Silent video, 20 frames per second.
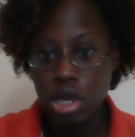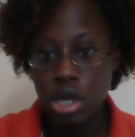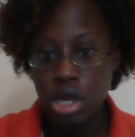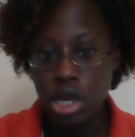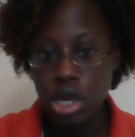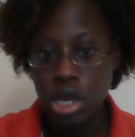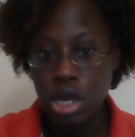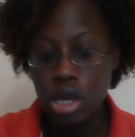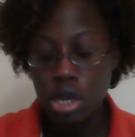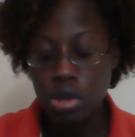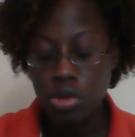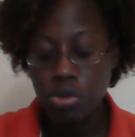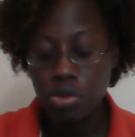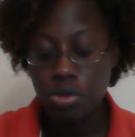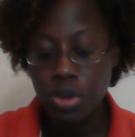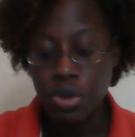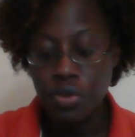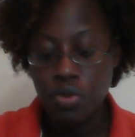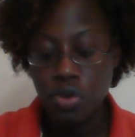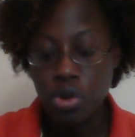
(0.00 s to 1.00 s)
and
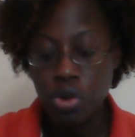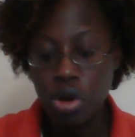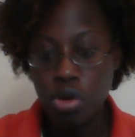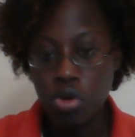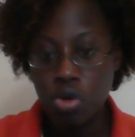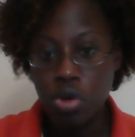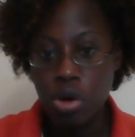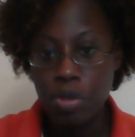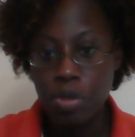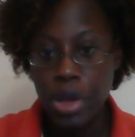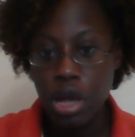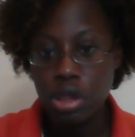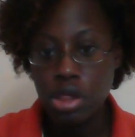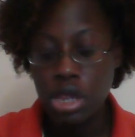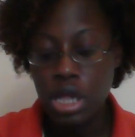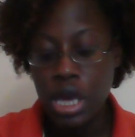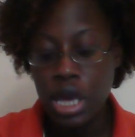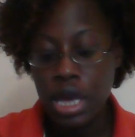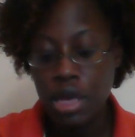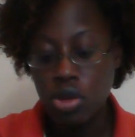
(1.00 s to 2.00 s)
if you don't know
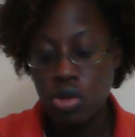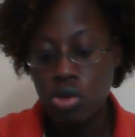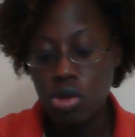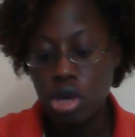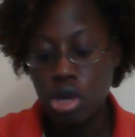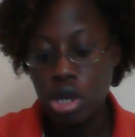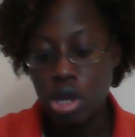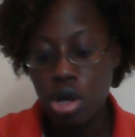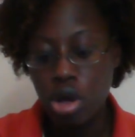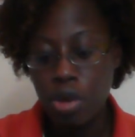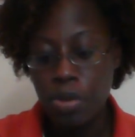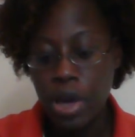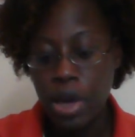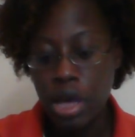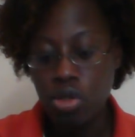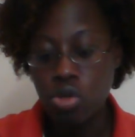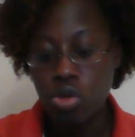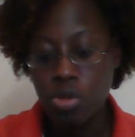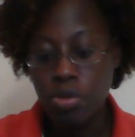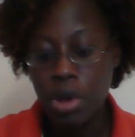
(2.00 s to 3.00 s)
about that, you can go
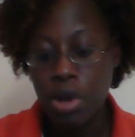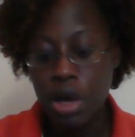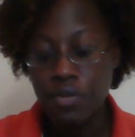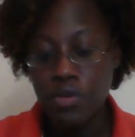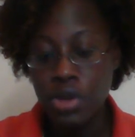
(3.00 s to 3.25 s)
back through my